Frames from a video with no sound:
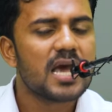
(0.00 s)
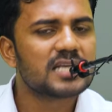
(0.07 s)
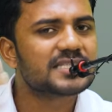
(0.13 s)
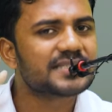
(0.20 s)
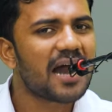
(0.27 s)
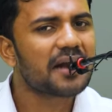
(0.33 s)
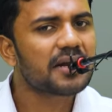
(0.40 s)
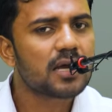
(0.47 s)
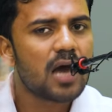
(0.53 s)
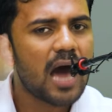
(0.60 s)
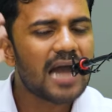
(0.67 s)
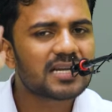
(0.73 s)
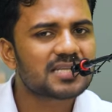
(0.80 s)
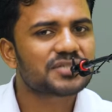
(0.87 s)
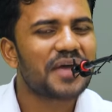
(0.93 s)
Start
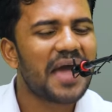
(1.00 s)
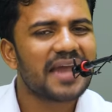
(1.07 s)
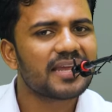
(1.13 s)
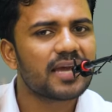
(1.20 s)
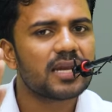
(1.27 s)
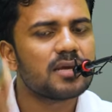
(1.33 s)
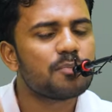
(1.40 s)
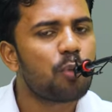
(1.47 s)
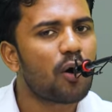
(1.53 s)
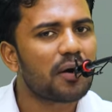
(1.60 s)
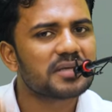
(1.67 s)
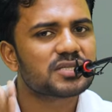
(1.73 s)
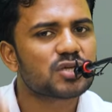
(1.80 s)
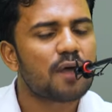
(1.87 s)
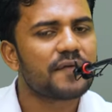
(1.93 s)
understanding an
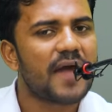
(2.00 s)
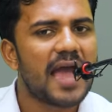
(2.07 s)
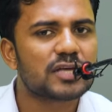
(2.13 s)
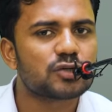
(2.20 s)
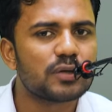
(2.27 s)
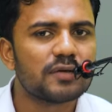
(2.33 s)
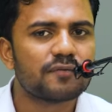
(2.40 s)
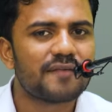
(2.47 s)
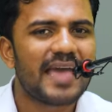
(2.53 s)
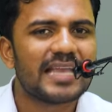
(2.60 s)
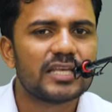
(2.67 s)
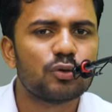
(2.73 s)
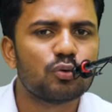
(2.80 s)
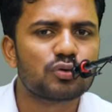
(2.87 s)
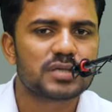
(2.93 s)
importance of actually
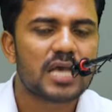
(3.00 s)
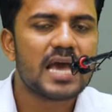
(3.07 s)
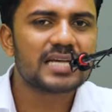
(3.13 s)
values.